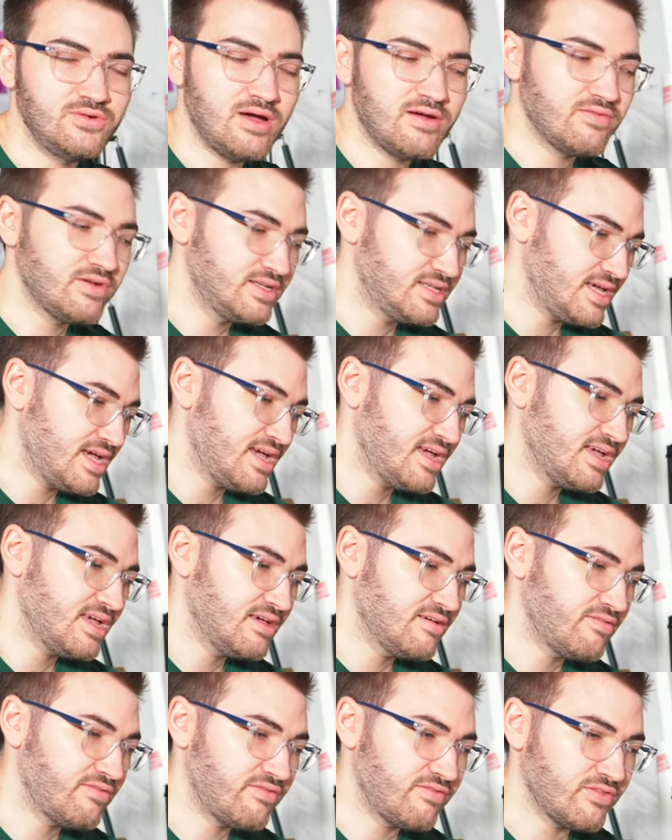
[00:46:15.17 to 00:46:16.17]
every day
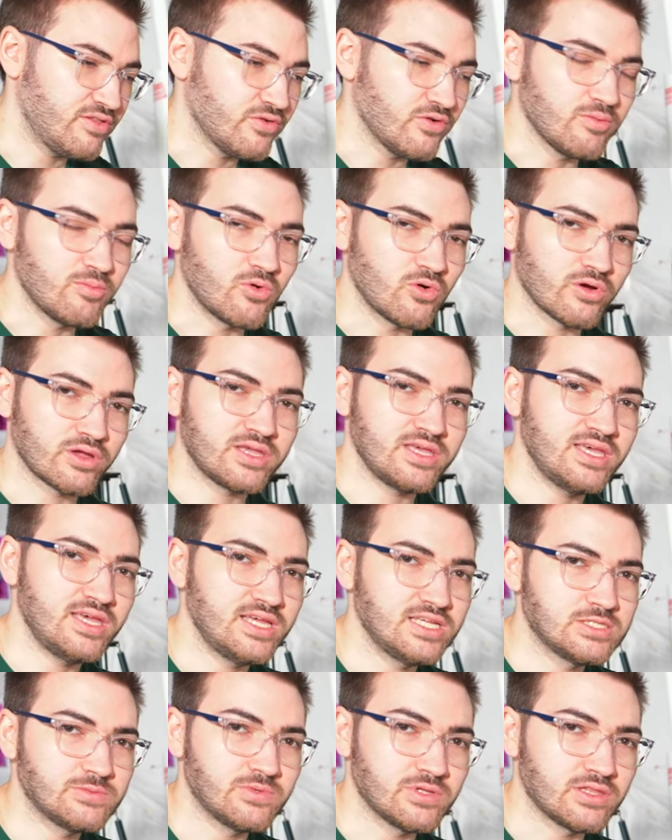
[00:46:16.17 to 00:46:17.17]
if there were more
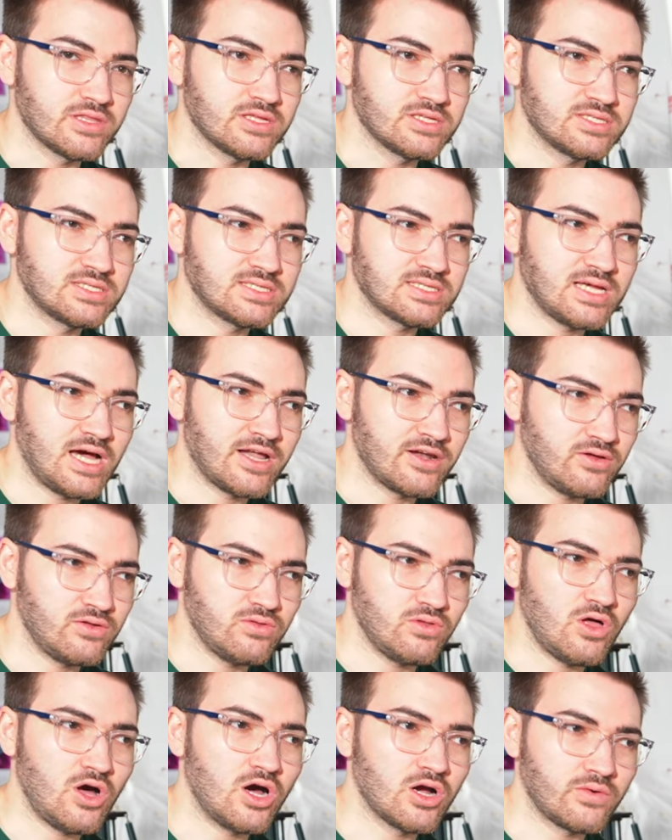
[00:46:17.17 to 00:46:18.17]
keys, but the Scotto
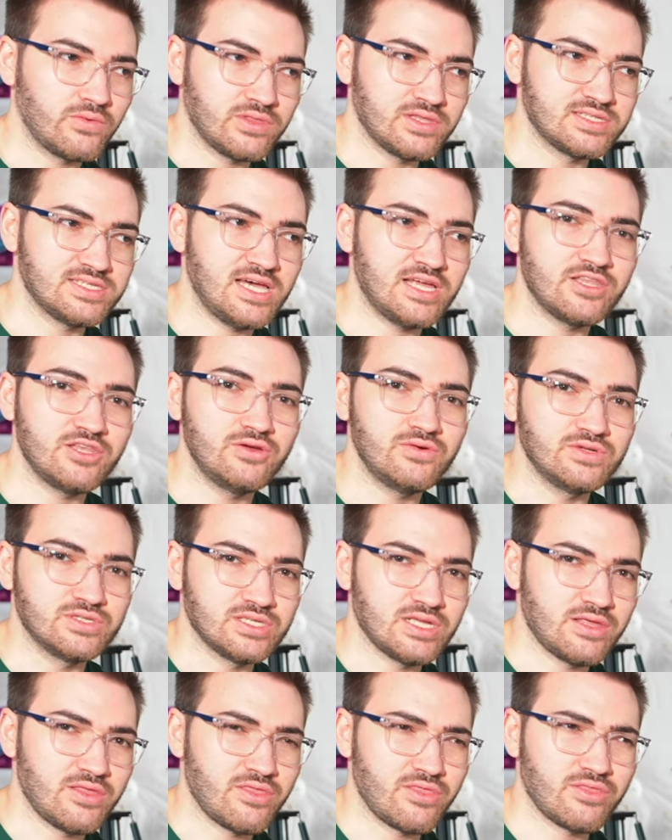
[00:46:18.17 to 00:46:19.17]
Long with the 10U is
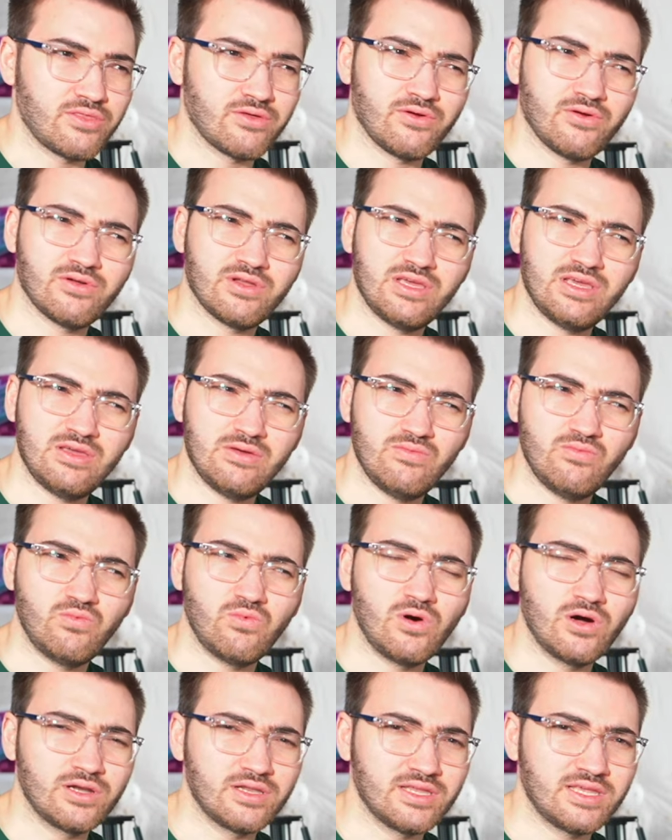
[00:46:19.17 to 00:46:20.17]
a
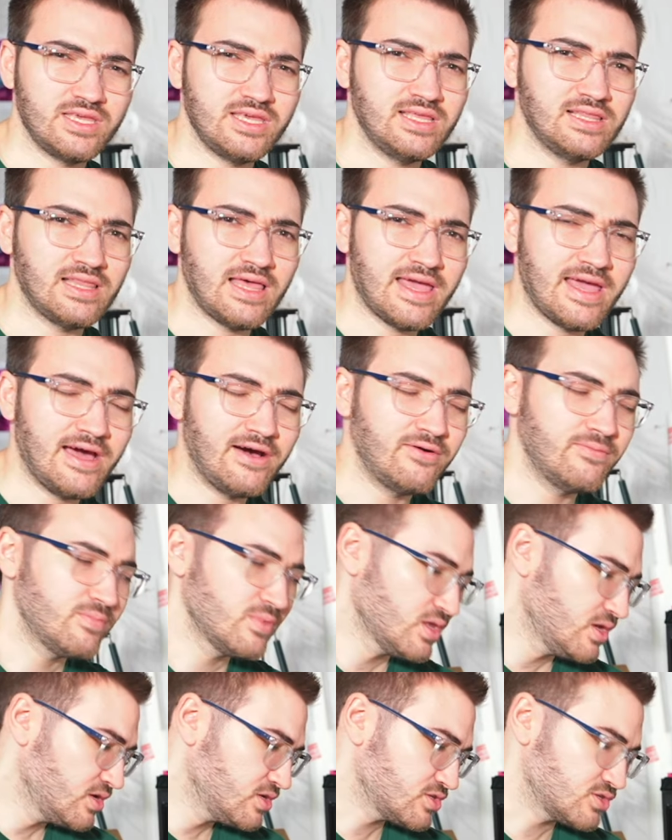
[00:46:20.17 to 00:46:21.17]
31 key layout,
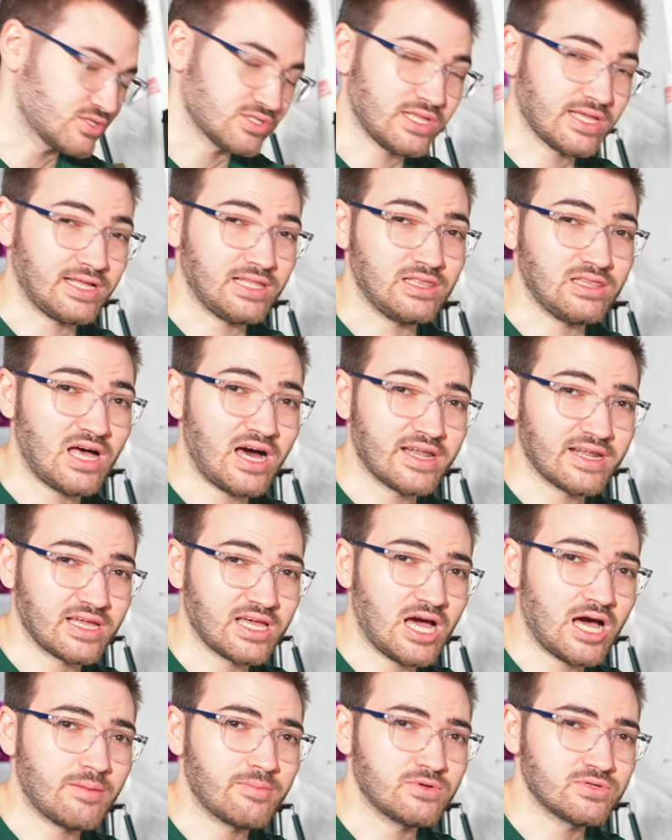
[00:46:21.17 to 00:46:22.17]
so there's like a lot of
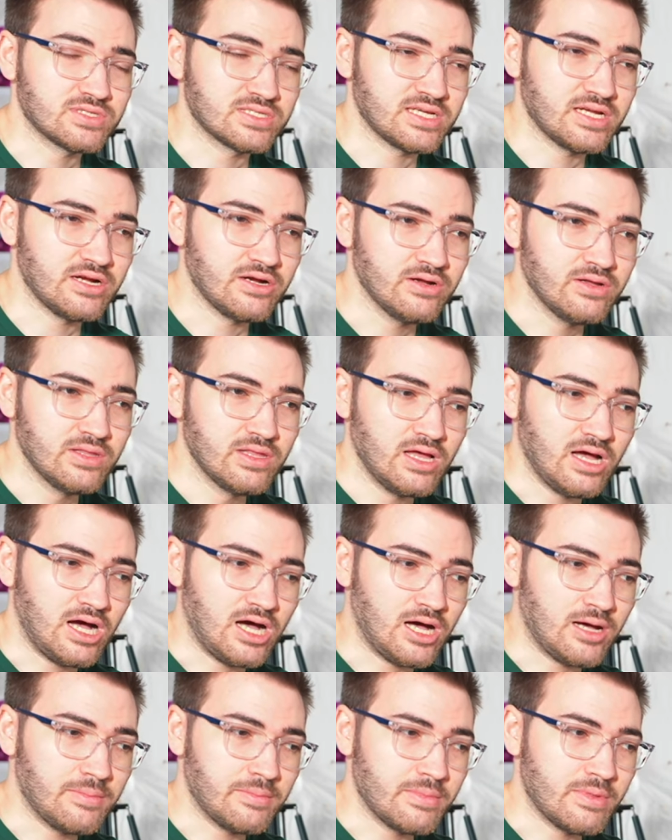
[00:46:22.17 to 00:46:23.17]
combos there.
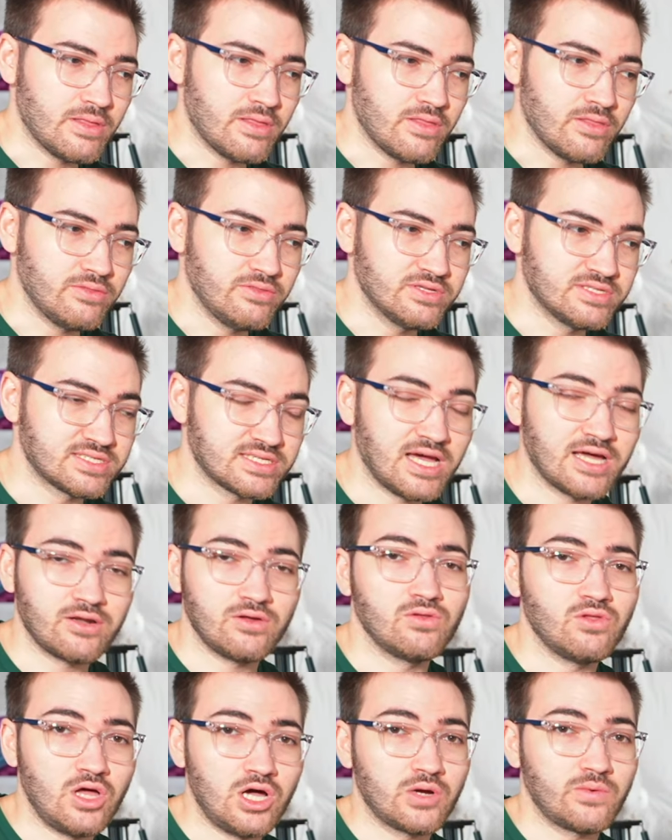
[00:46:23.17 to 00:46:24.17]
The Scotto
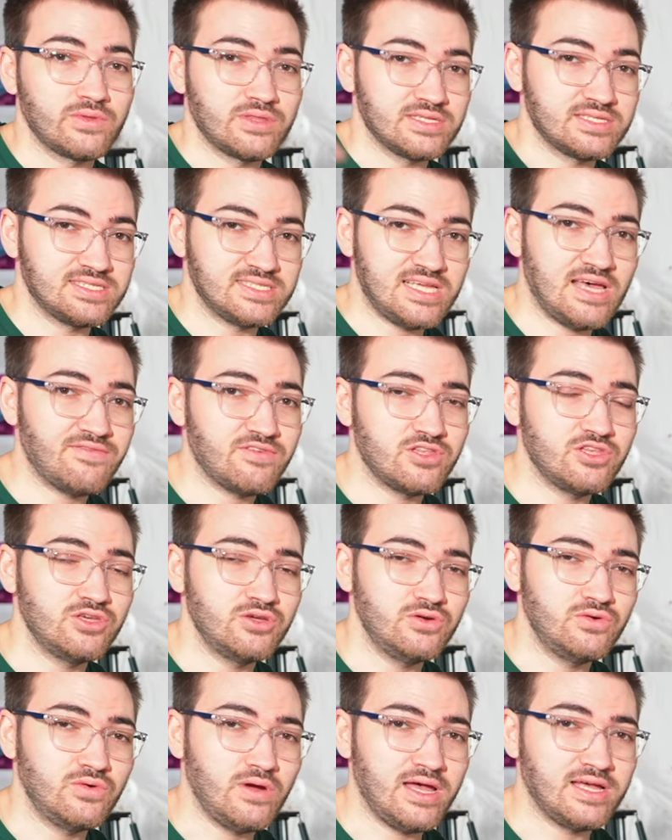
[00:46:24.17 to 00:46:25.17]
Long with the
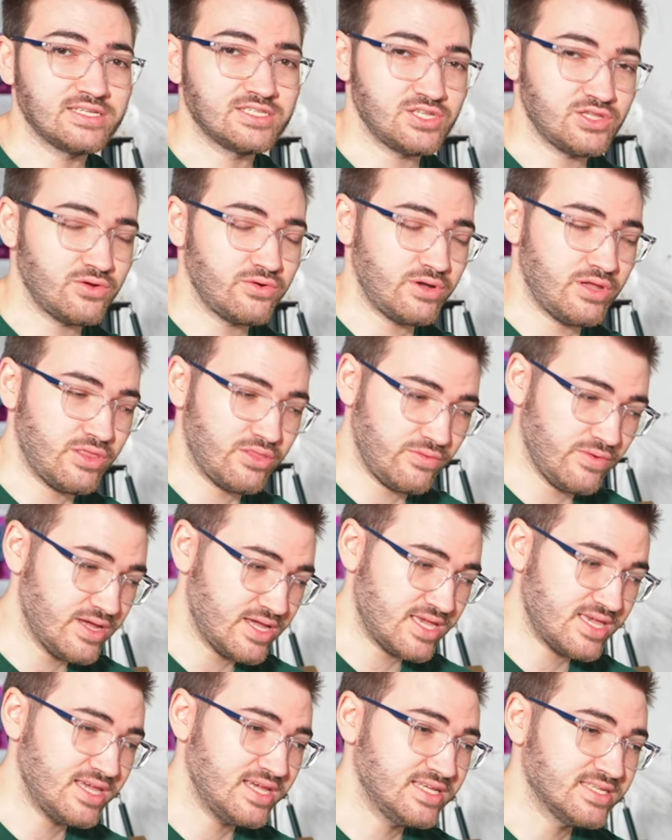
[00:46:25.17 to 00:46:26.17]
7U has 33
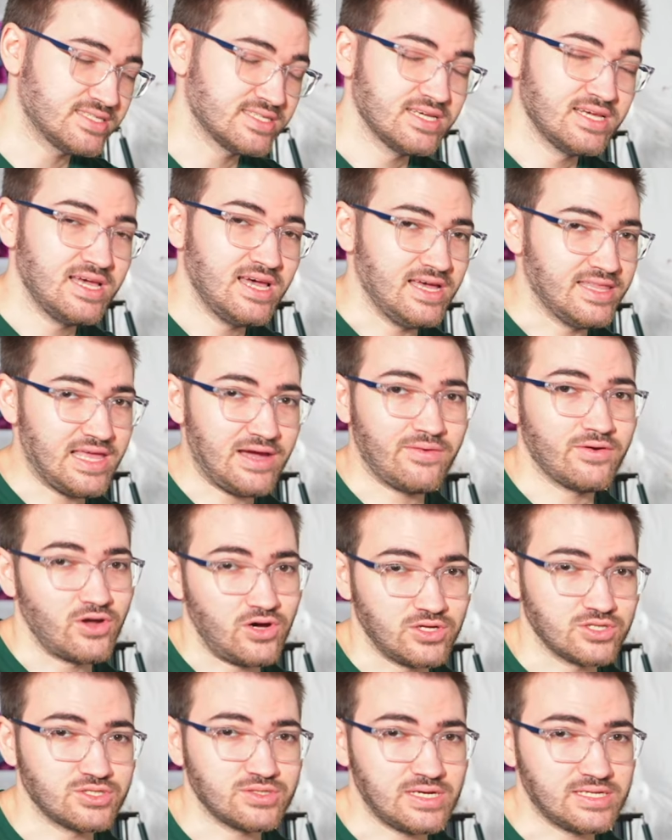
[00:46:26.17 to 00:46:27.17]
keys, and that one
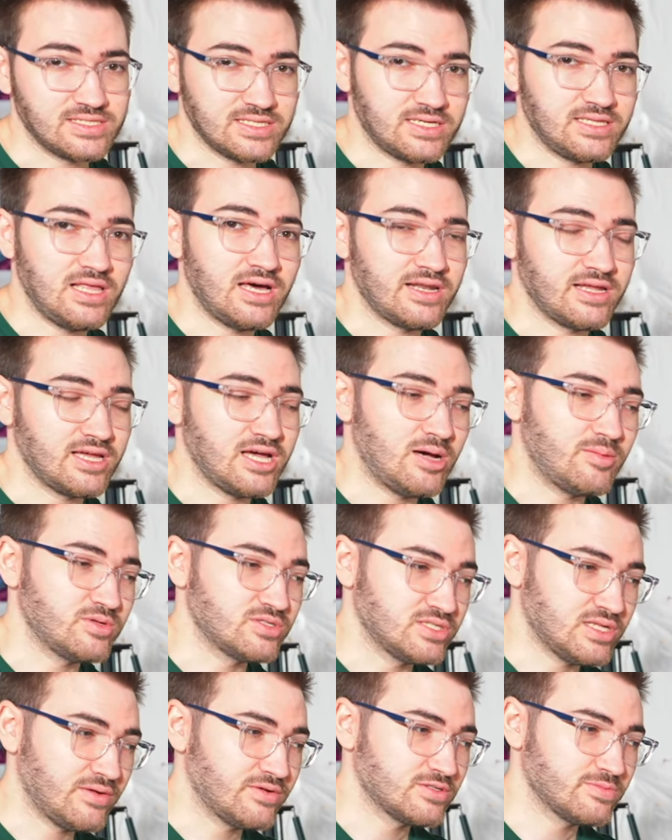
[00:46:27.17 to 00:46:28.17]
also has like a lot of combos,
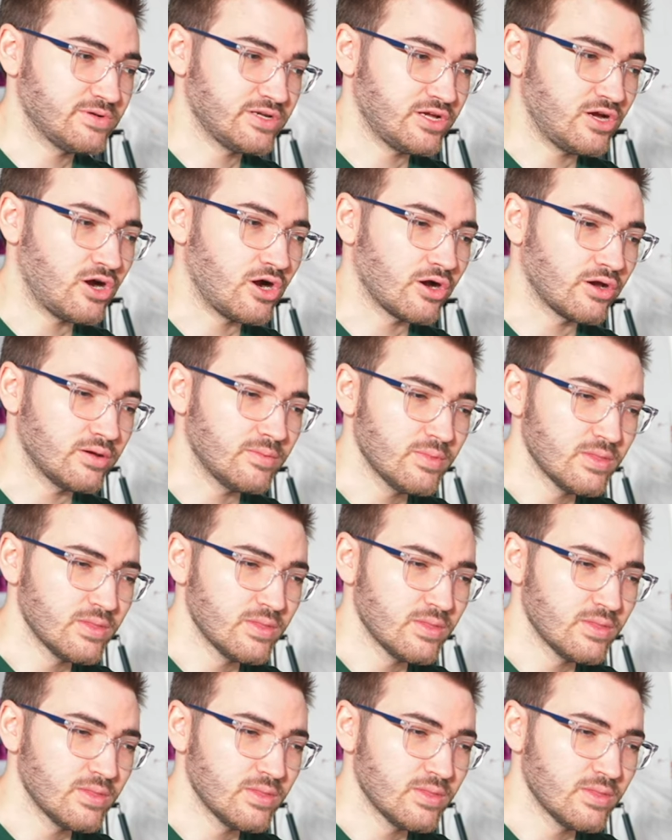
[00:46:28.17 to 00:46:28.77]
so that one's pretty hard.